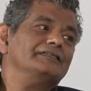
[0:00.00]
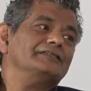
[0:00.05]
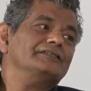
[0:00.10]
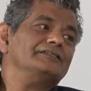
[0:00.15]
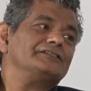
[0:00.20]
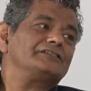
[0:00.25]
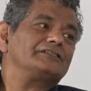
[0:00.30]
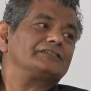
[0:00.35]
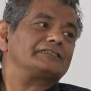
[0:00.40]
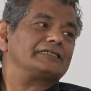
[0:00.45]

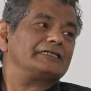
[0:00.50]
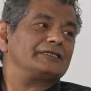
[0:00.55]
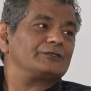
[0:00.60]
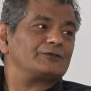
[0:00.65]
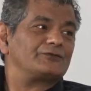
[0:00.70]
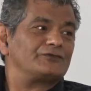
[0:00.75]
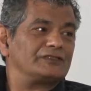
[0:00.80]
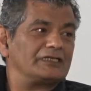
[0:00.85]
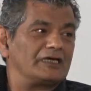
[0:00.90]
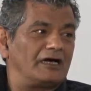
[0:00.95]

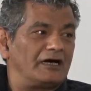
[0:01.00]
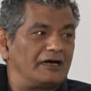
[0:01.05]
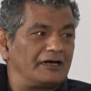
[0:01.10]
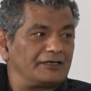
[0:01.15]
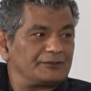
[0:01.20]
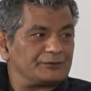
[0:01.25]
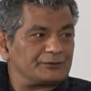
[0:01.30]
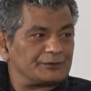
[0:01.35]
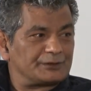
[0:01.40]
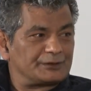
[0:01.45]

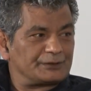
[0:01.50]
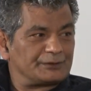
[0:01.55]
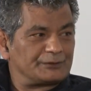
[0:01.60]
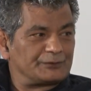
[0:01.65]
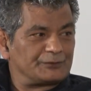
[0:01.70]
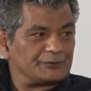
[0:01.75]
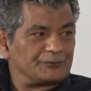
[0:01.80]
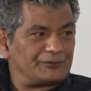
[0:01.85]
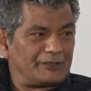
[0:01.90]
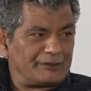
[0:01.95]
state-of-the-art
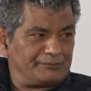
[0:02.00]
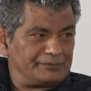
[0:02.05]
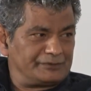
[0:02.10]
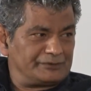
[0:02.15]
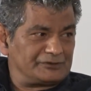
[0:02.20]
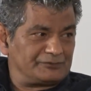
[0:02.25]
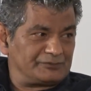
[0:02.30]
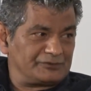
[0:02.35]
weapons?